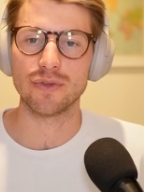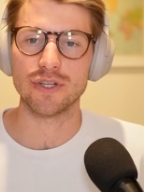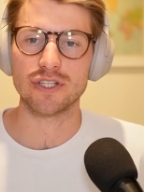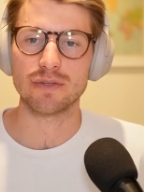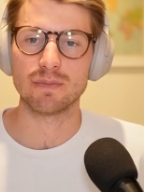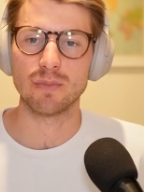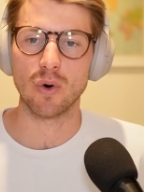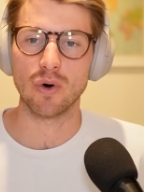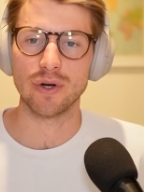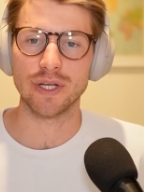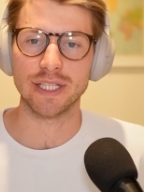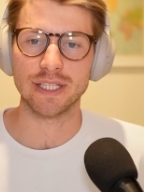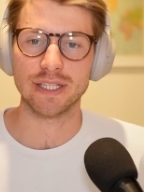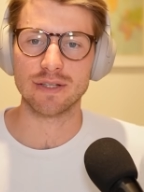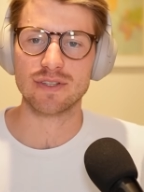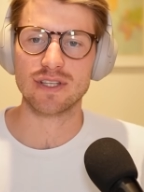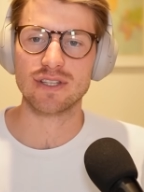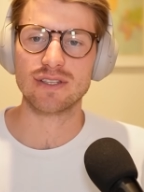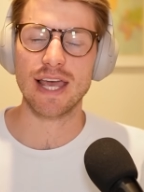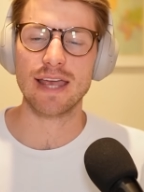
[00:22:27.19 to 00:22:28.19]
this morning, there
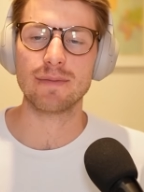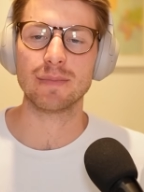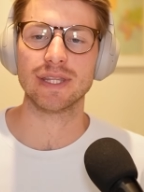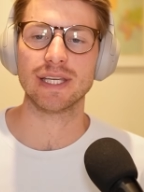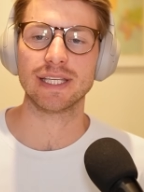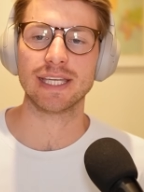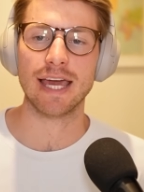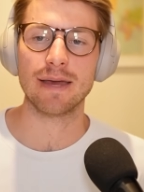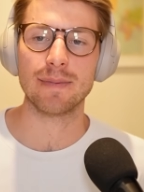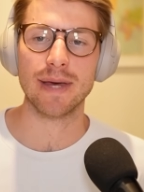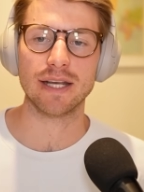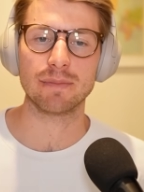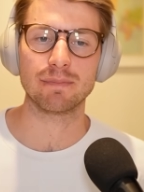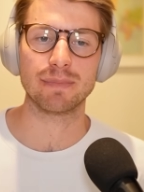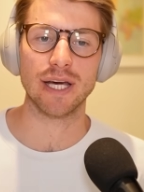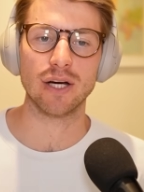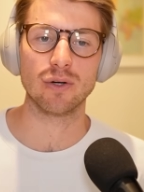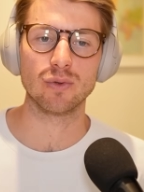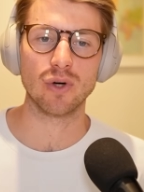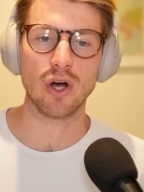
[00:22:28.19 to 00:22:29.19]
was a statement that came out of
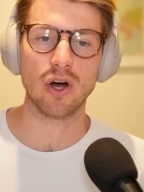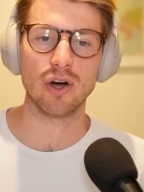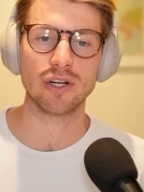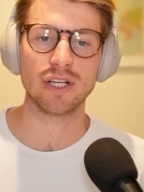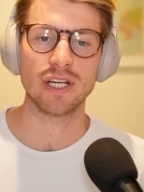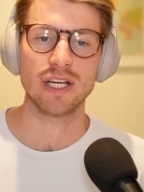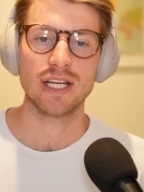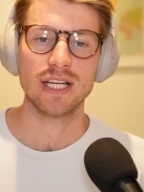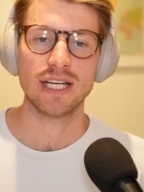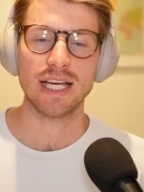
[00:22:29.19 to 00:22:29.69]
Bellrock,